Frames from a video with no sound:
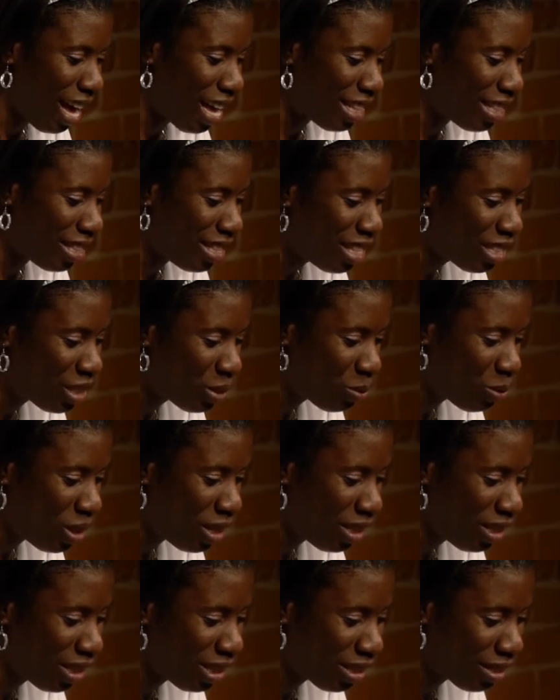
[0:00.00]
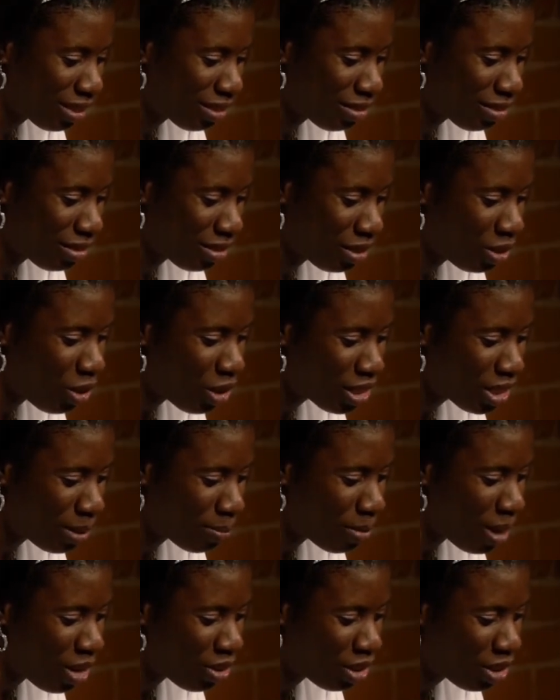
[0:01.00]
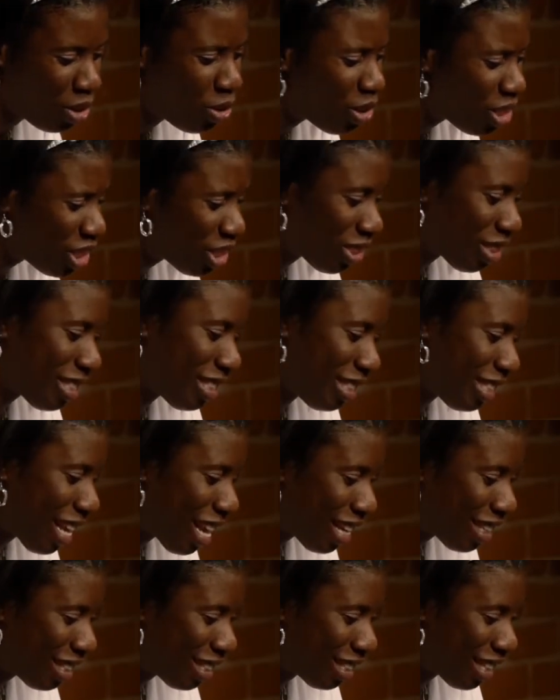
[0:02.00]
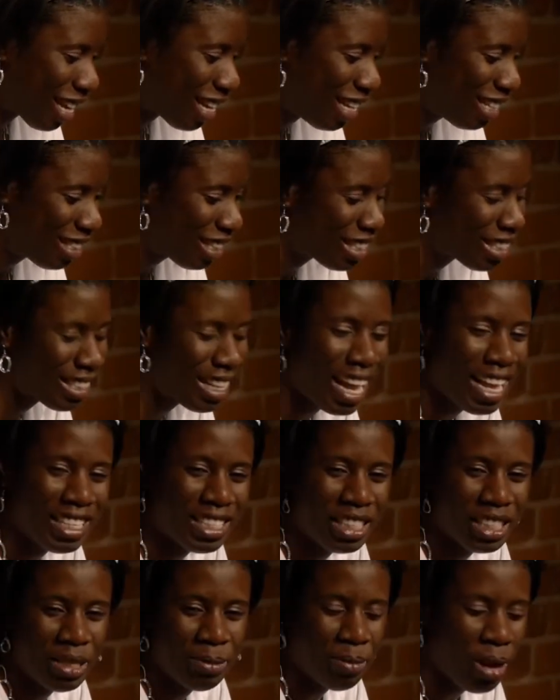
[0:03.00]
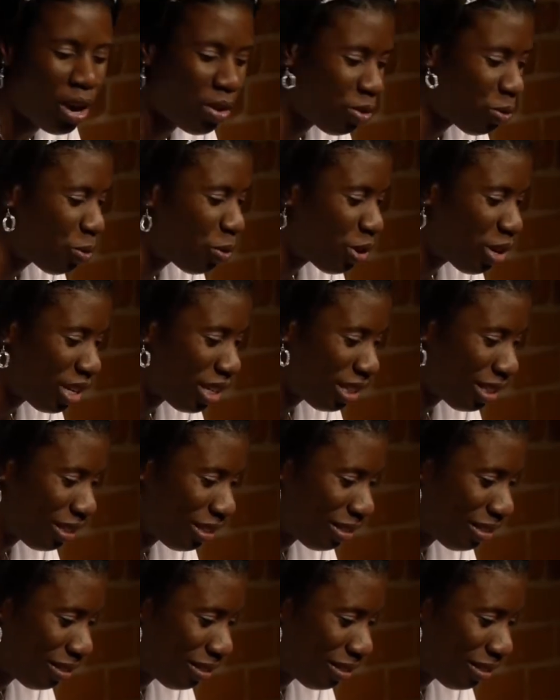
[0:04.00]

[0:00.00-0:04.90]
And this one talks about consciousness, and it's entitled Marijuana.